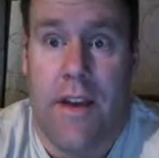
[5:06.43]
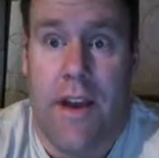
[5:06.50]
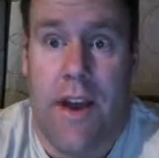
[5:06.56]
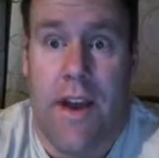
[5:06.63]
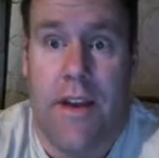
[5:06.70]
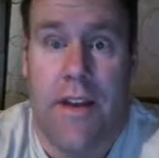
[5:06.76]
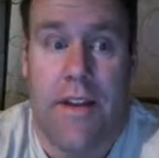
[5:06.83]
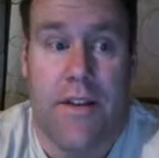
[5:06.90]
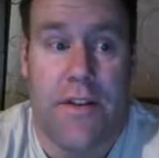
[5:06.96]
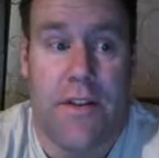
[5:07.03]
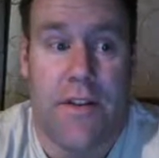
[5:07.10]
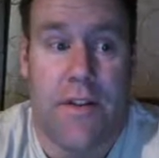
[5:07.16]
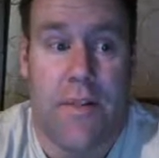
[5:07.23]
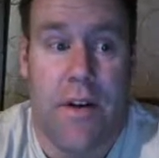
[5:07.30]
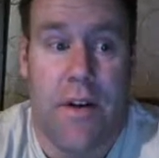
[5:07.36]
I did
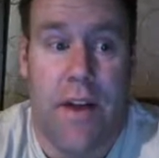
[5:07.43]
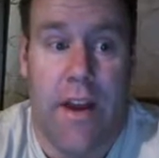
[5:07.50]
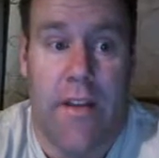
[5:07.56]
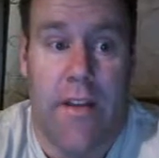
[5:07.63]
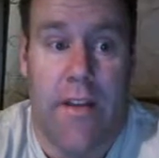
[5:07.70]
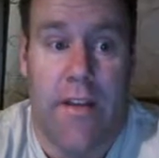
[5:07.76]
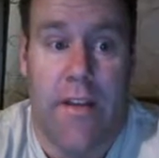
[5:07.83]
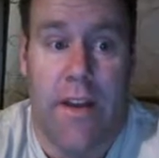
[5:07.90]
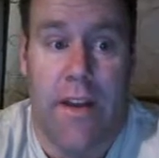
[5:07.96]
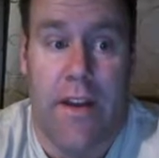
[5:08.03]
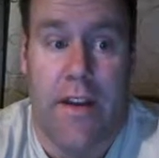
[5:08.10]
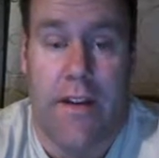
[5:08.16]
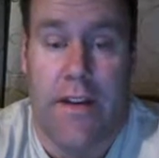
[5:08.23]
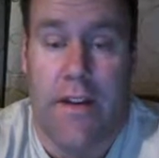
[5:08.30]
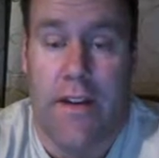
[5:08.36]
just about everything
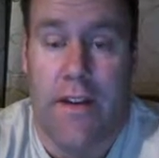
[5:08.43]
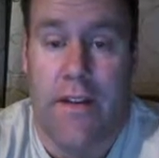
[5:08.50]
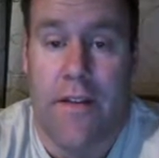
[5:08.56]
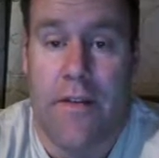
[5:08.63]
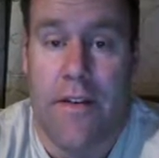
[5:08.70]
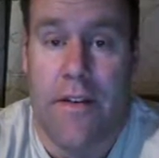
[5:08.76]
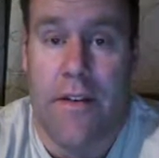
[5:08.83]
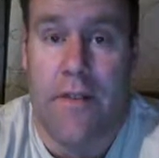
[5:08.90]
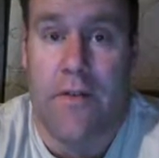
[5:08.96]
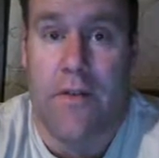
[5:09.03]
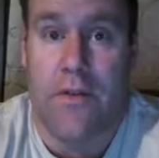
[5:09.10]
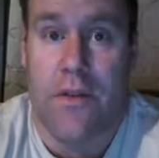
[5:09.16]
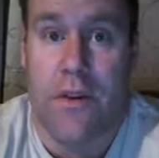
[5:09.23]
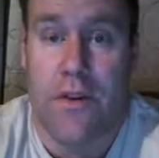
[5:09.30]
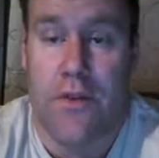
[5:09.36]
in the
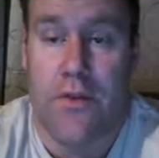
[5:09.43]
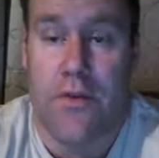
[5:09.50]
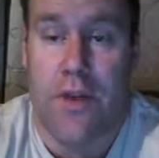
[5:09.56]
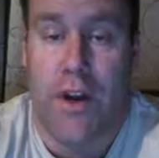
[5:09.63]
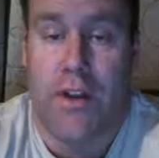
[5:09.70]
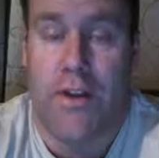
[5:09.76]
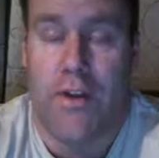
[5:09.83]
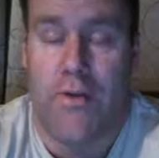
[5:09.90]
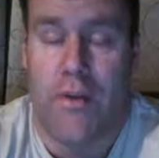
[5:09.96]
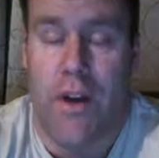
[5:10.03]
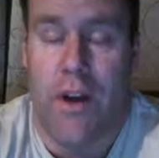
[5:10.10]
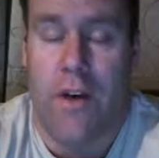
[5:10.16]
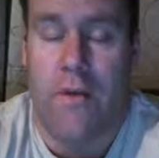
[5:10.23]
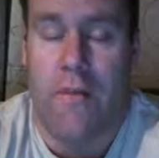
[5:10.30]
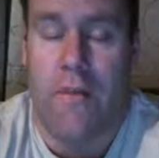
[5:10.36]
construction
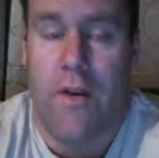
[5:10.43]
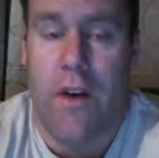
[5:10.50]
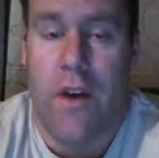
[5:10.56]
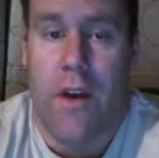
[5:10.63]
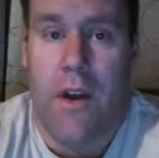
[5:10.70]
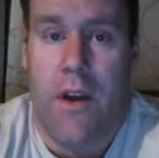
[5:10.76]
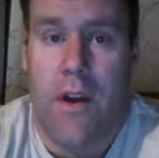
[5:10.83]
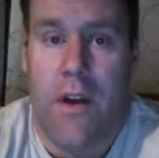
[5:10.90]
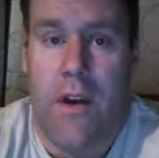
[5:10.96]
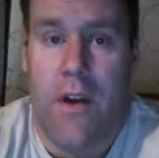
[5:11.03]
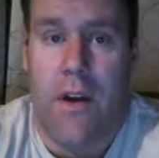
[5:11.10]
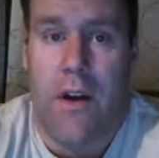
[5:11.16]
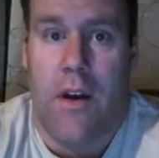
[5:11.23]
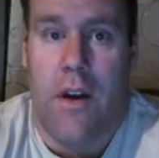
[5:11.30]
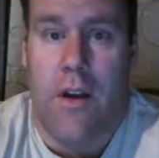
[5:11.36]
realm.
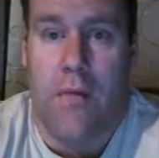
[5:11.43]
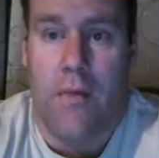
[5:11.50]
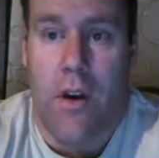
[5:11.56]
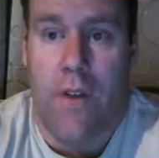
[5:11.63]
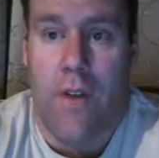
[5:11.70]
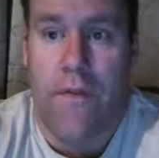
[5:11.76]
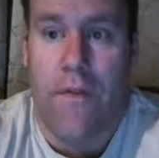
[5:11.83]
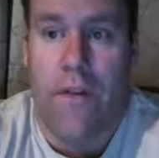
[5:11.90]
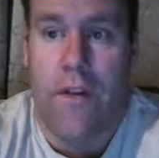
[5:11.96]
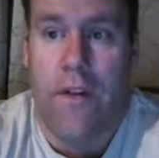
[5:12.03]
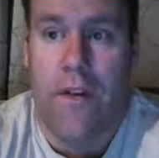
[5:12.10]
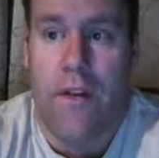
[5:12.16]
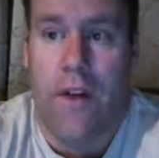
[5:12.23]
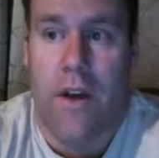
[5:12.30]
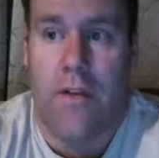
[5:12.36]
I roofed,
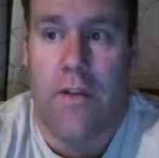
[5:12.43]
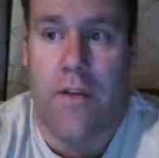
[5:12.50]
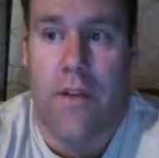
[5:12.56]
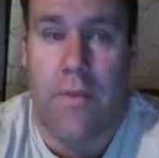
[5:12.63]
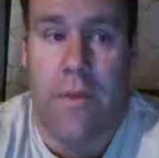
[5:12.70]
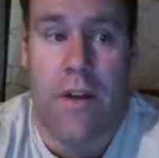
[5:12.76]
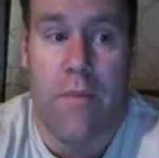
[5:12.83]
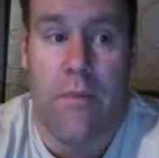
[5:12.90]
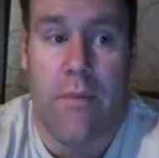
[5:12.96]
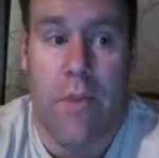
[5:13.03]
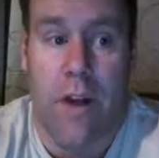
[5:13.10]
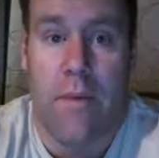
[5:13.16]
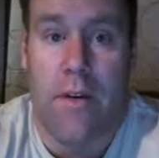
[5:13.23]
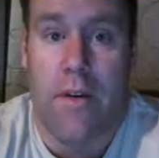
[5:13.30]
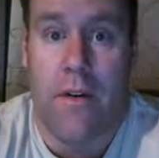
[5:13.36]
other than being a
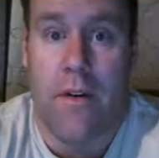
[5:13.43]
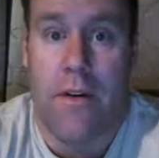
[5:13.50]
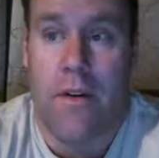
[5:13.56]
plumber.